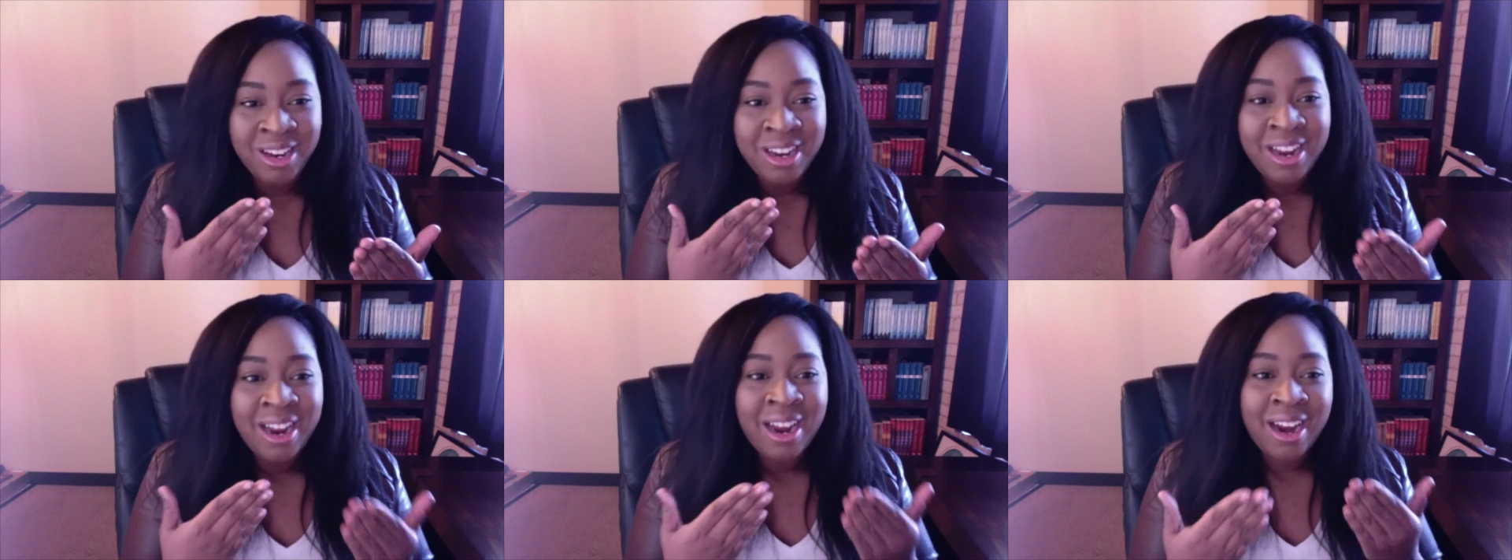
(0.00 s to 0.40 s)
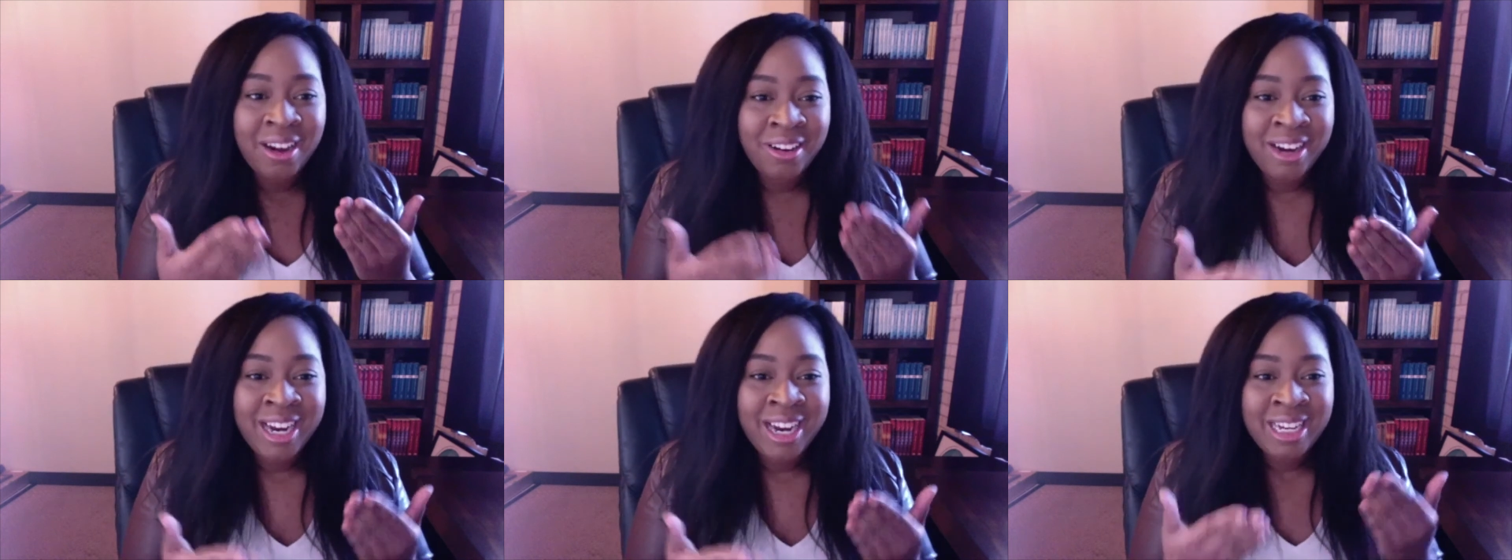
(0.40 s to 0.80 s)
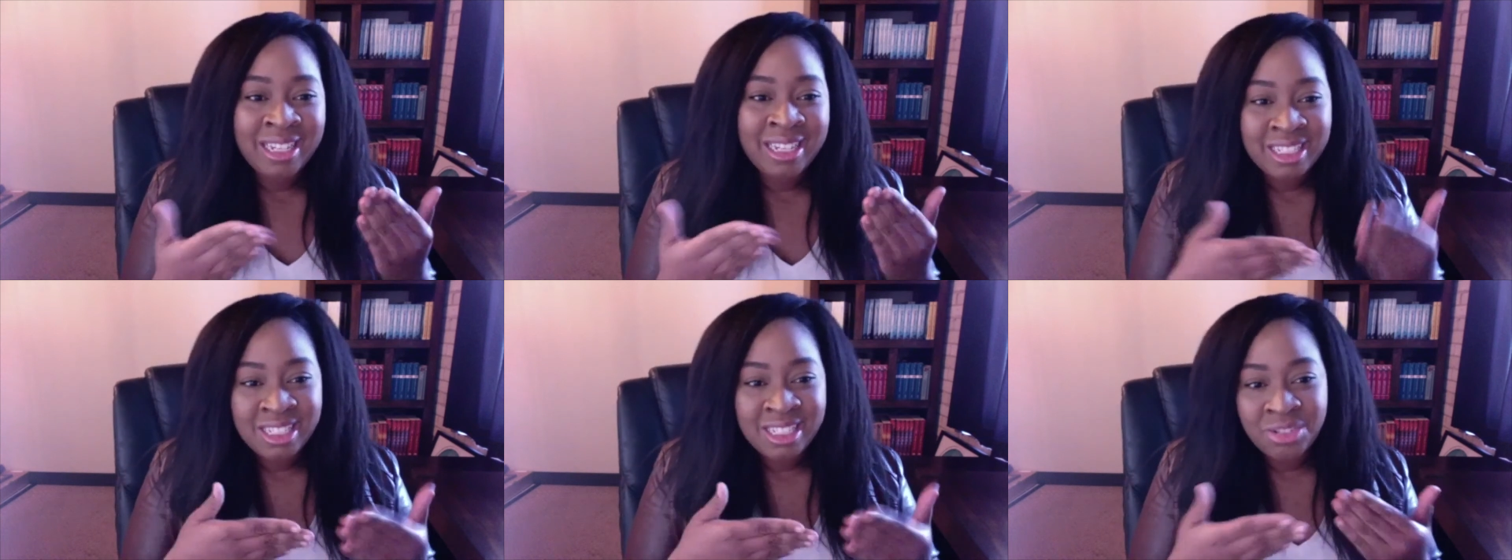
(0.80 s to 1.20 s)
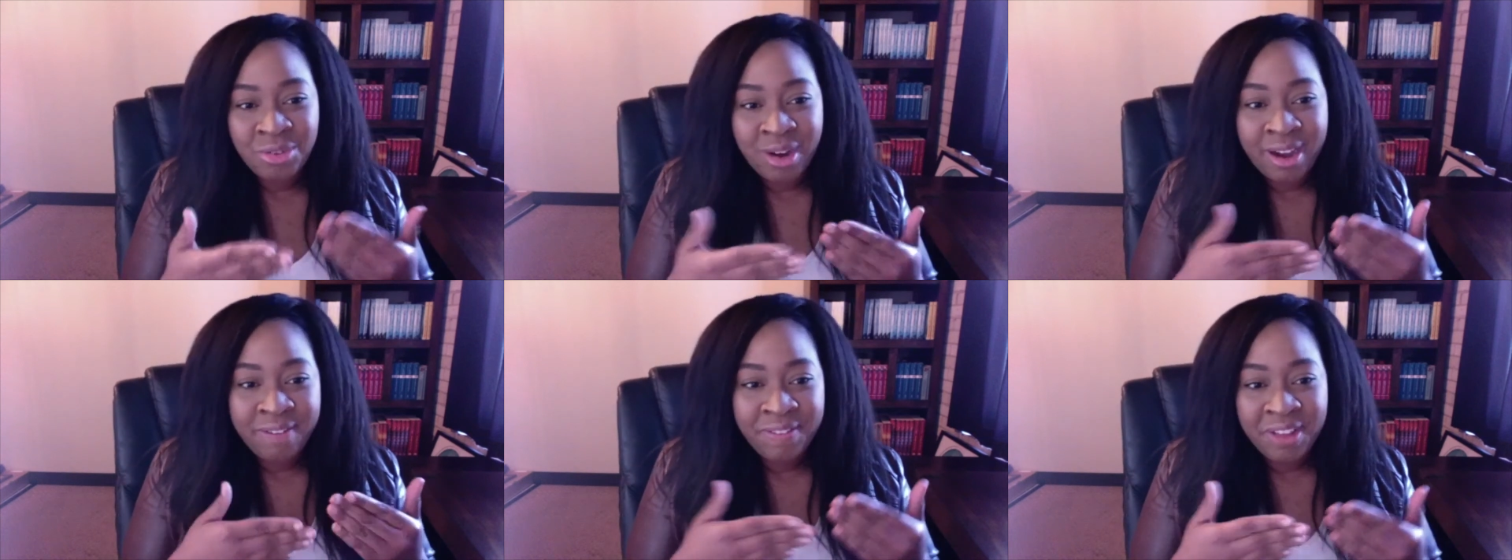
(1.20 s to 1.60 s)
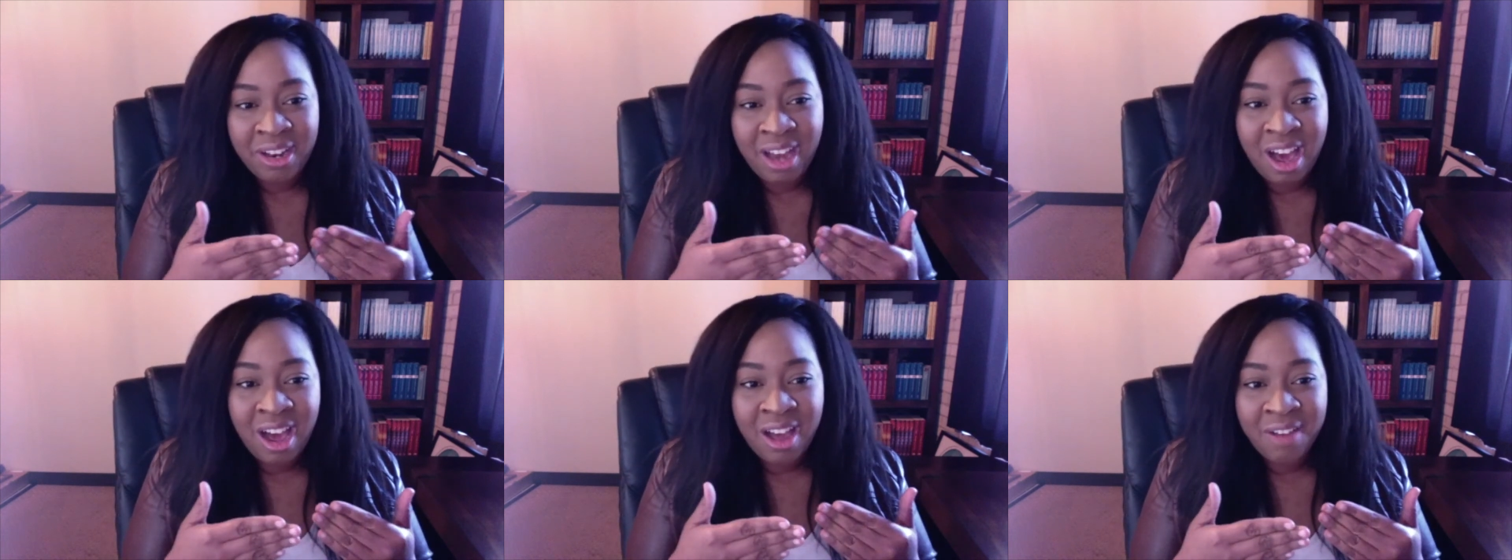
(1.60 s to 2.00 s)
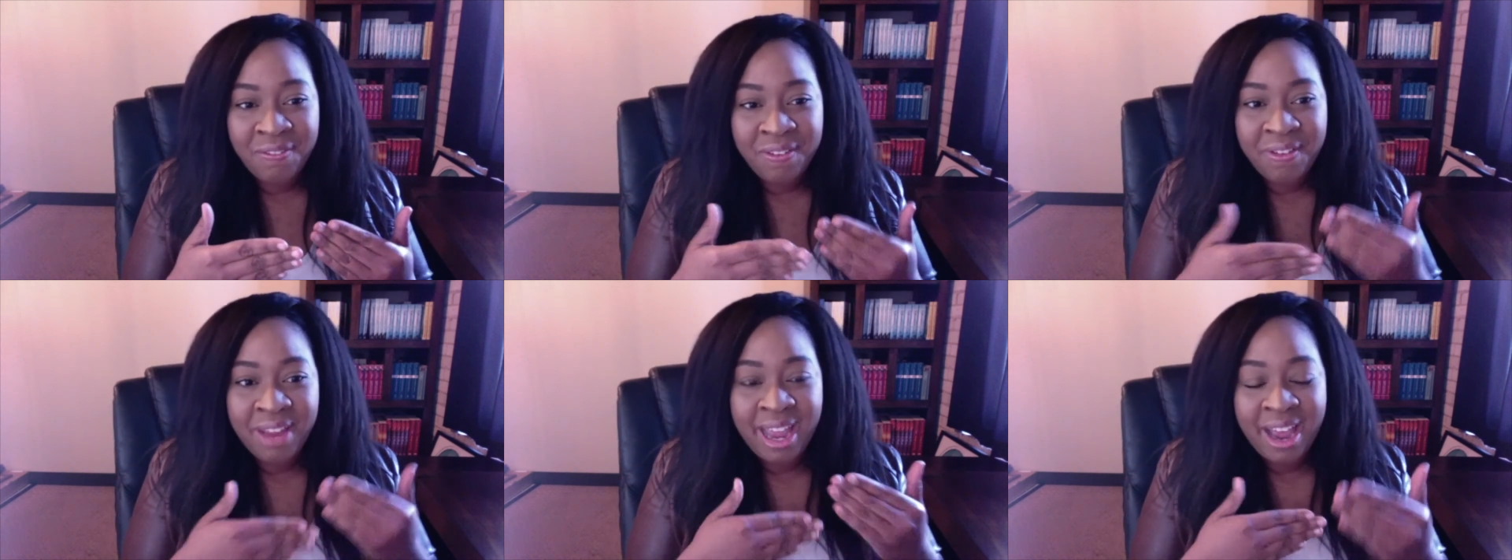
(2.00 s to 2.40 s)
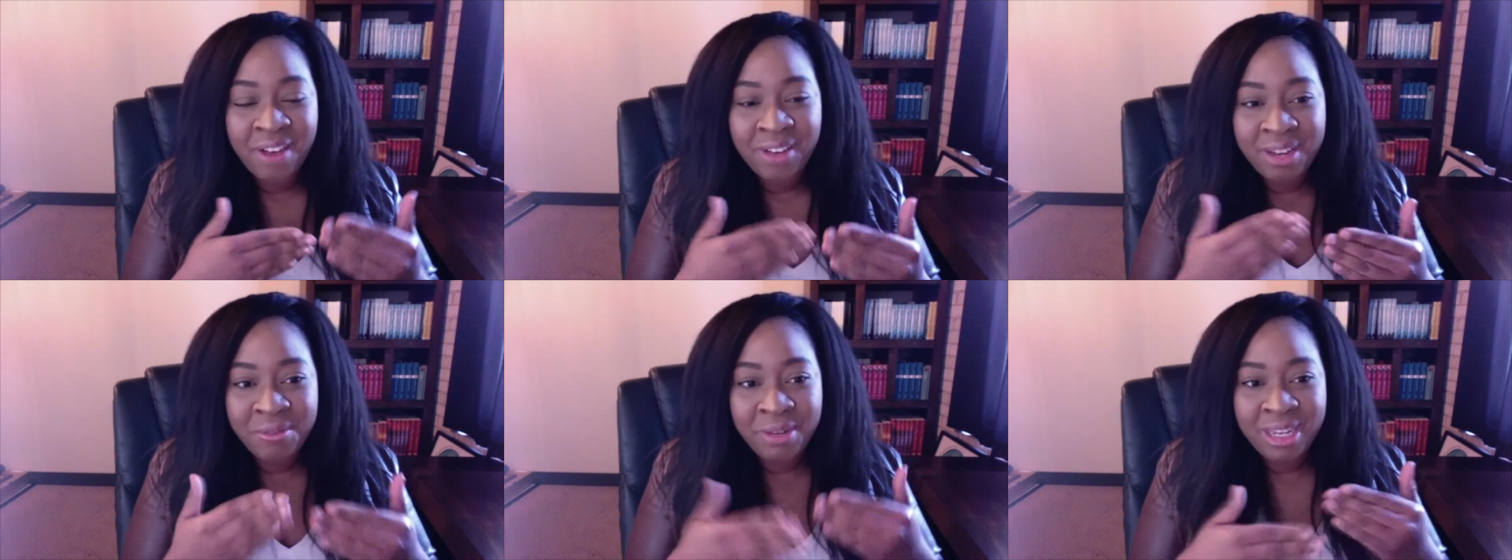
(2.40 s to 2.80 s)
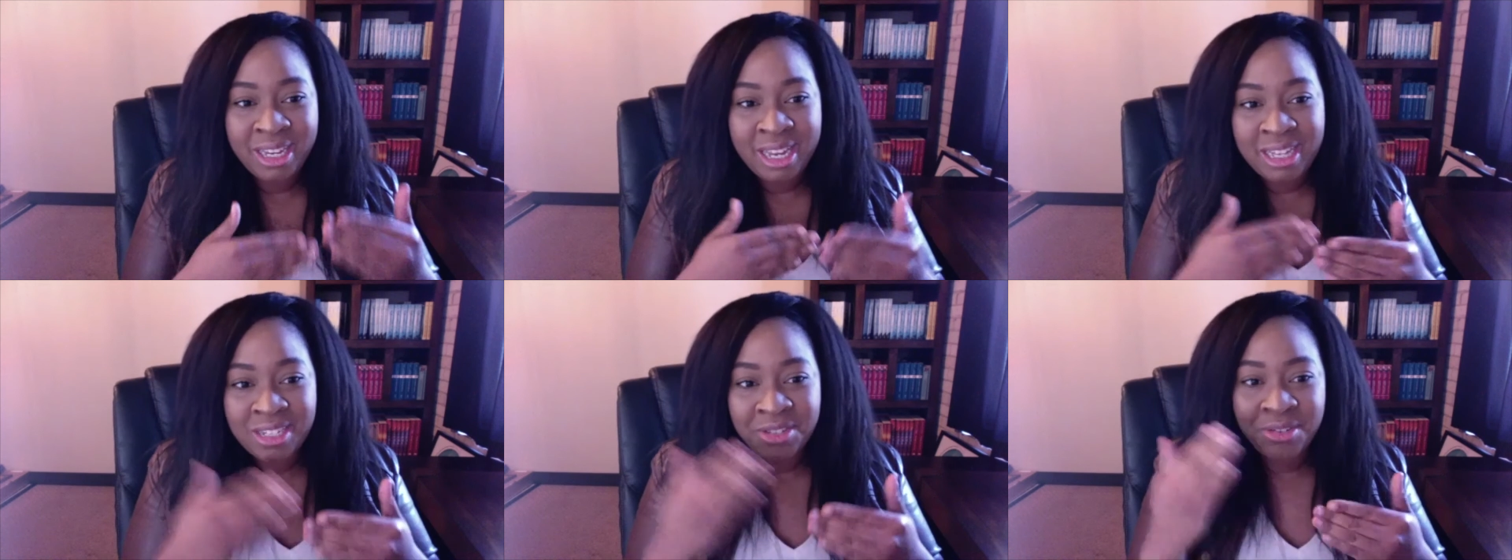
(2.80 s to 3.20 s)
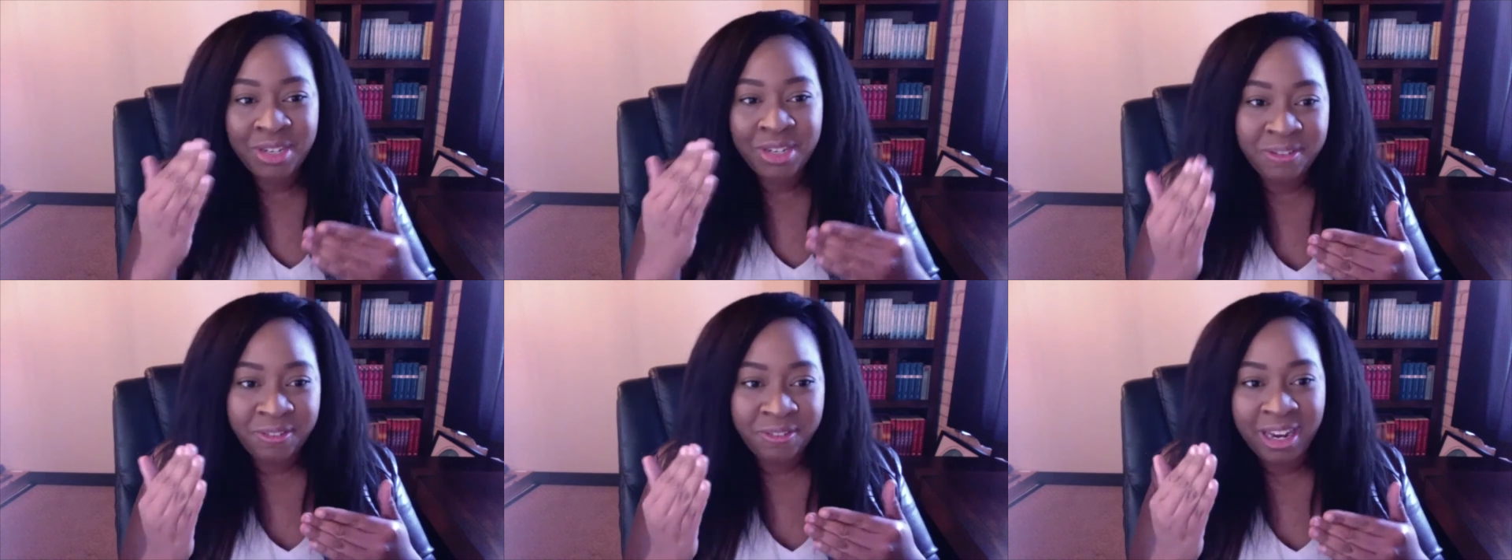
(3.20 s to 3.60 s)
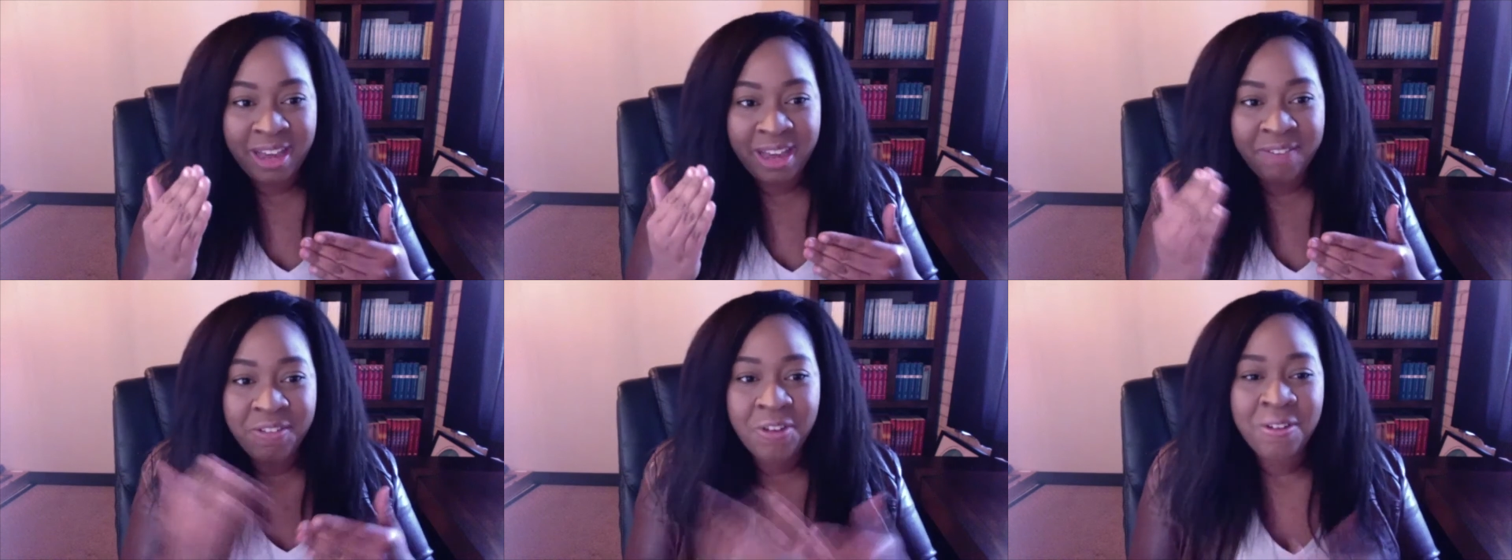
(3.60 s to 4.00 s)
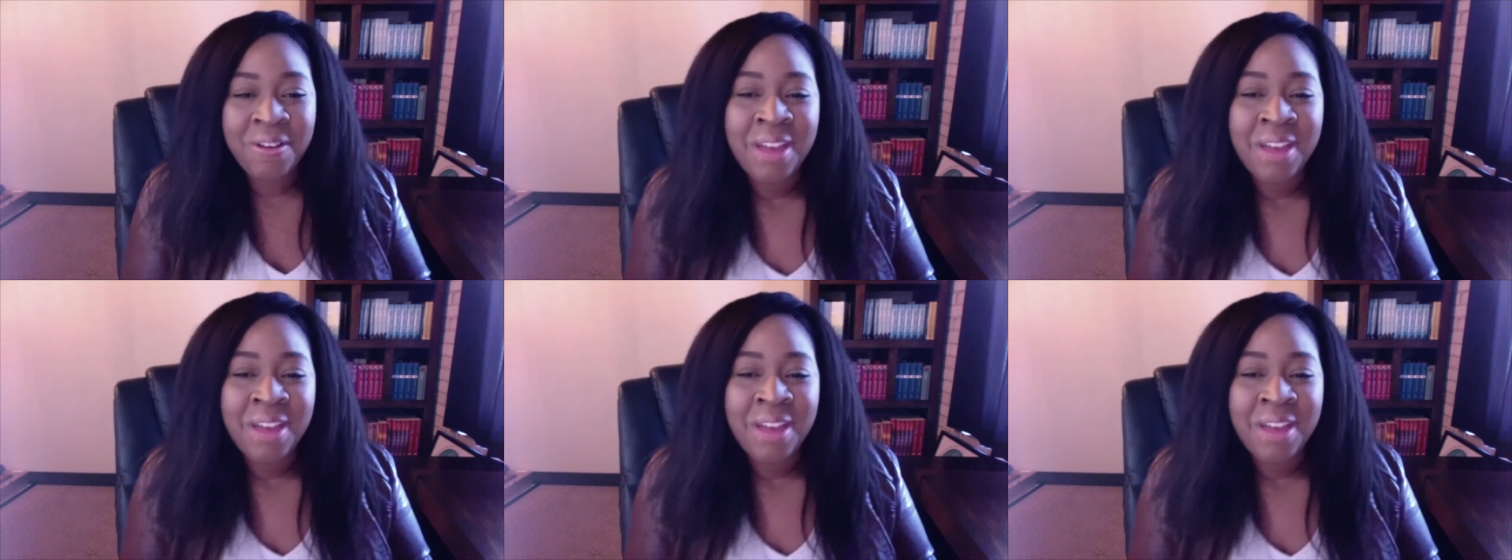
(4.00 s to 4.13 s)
all right, this is where I feel off. How can we get to a different level?